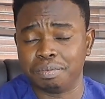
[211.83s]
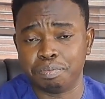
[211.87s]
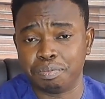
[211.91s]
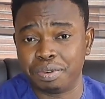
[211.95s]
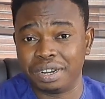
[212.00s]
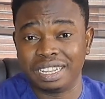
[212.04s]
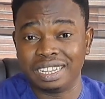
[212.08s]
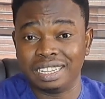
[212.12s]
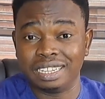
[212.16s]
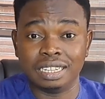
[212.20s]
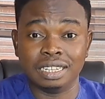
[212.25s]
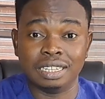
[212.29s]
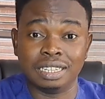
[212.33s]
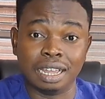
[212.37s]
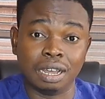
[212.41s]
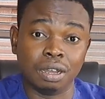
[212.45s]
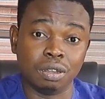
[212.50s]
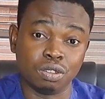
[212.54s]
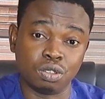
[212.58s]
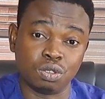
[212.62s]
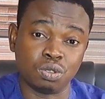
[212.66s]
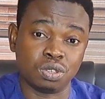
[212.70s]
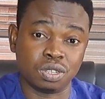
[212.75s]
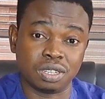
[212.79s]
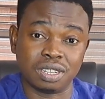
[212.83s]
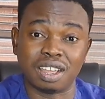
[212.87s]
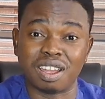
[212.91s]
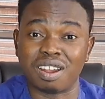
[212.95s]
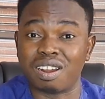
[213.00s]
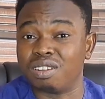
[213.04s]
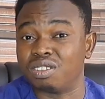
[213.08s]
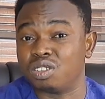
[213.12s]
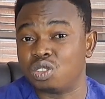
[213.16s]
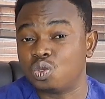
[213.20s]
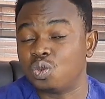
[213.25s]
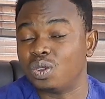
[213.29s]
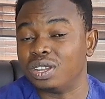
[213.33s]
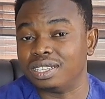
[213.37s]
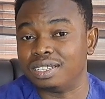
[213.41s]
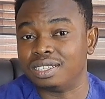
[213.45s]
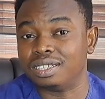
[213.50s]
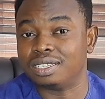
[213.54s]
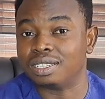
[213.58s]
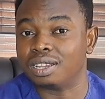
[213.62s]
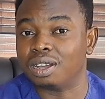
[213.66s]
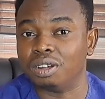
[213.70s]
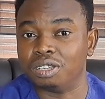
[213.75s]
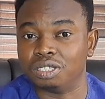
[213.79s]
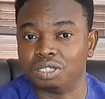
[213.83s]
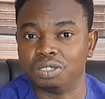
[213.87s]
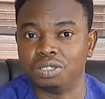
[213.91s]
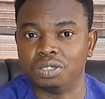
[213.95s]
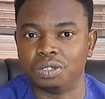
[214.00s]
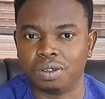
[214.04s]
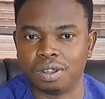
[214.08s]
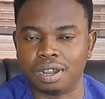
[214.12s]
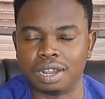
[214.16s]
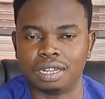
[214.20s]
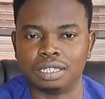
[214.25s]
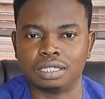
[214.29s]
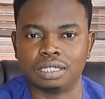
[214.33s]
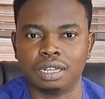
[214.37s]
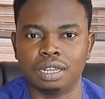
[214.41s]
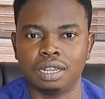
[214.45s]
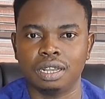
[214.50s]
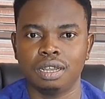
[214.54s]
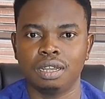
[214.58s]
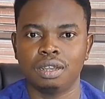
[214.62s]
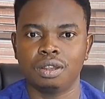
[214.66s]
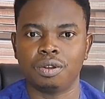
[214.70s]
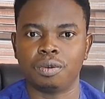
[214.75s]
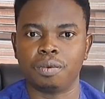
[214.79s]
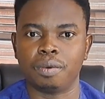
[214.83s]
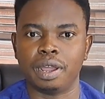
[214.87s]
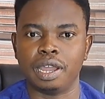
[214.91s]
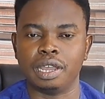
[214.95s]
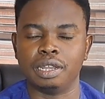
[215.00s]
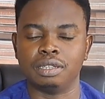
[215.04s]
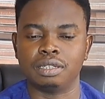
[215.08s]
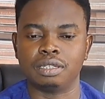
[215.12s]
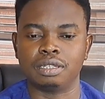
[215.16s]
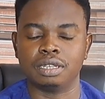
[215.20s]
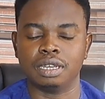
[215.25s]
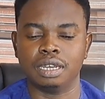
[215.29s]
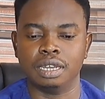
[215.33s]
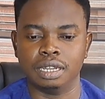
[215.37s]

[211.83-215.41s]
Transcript: bring it down to say around $20,000, right?